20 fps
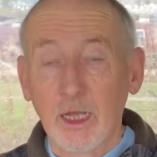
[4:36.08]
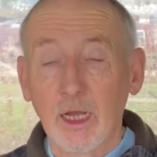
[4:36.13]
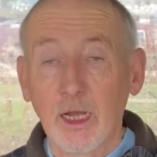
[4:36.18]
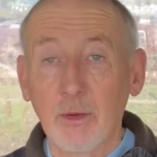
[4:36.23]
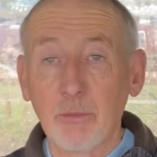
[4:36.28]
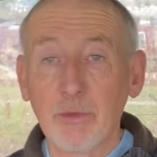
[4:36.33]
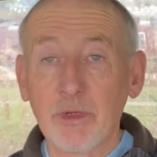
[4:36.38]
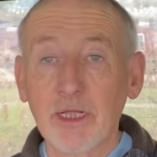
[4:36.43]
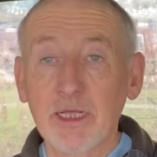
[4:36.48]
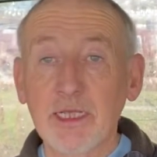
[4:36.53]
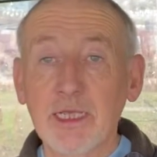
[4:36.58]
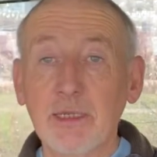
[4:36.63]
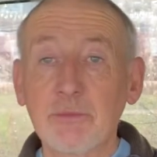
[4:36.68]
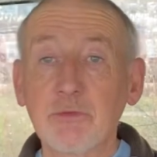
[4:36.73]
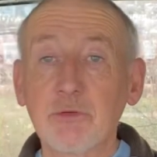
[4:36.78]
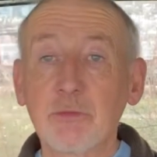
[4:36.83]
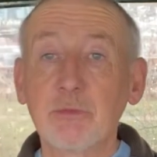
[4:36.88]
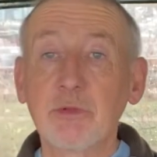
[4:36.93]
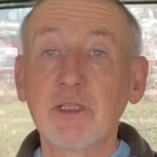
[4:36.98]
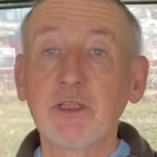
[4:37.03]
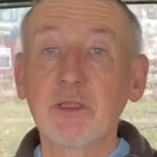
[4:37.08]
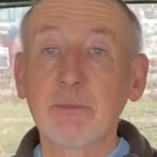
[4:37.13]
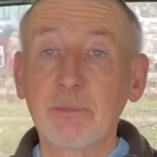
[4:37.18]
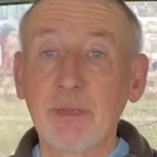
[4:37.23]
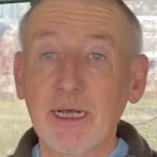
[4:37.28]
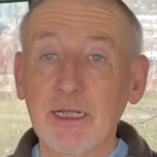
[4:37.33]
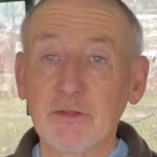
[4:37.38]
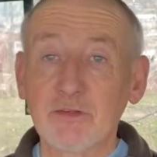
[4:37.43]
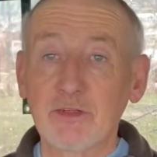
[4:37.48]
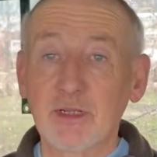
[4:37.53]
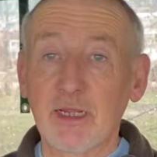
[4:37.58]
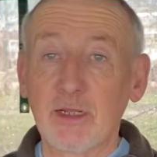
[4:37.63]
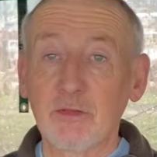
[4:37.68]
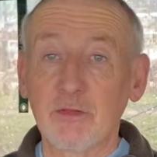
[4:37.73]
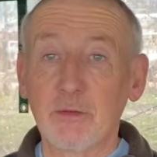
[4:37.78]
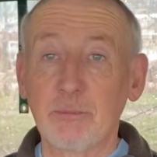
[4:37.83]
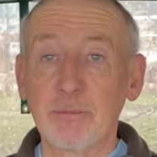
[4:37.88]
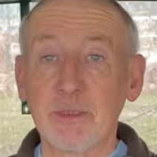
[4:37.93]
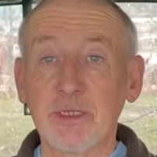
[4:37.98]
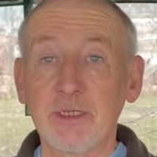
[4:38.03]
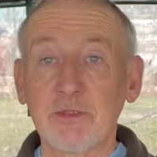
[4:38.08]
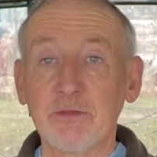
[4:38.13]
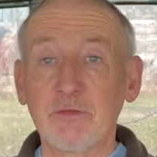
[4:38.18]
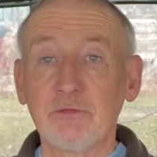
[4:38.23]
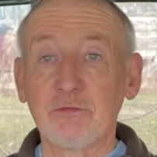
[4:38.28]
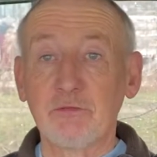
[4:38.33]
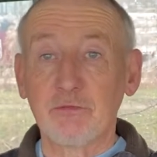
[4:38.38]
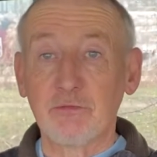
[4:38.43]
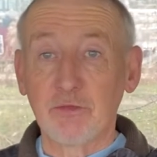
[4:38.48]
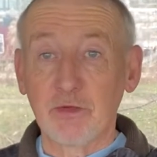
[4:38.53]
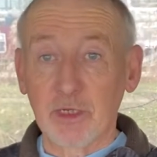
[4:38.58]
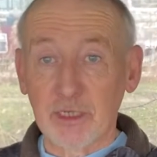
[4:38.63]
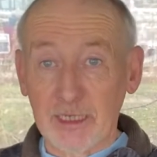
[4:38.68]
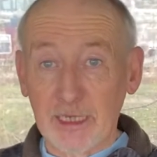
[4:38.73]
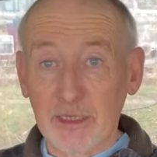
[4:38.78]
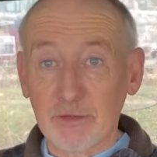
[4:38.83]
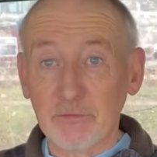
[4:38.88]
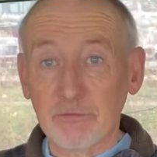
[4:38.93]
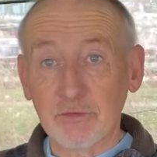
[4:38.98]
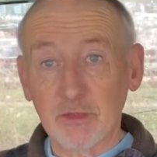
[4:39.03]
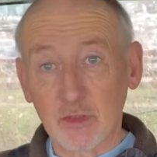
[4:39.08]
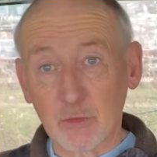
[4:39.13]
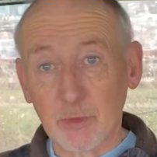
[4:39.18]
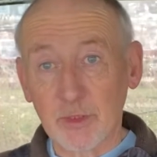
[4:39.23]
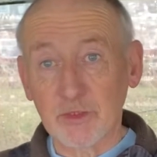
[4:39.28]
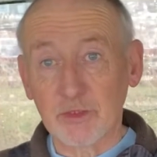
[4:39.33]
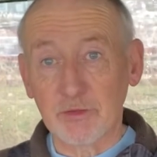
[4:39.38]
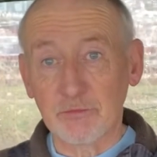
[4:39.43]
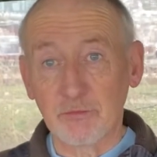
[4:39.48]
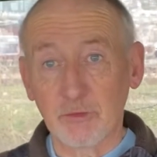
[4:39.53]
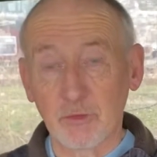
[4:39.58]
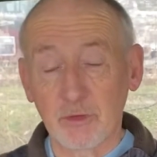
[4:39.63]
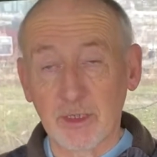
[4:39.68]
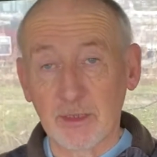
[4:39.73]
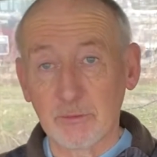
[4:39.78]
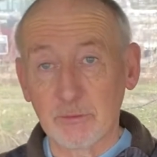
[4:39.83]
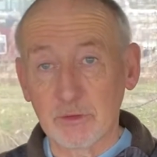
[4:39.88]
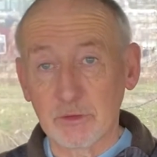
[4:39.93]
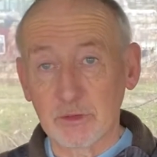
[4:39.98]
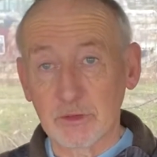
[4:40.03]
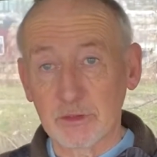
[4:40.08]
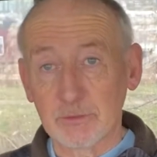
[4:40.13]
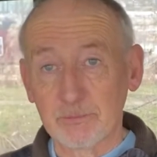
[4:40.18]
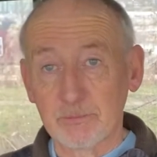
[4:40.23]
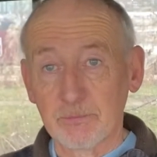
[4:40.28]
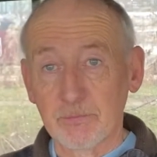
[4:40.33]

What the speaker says: and when I came to wring the pads out that had been in again for 24 hours,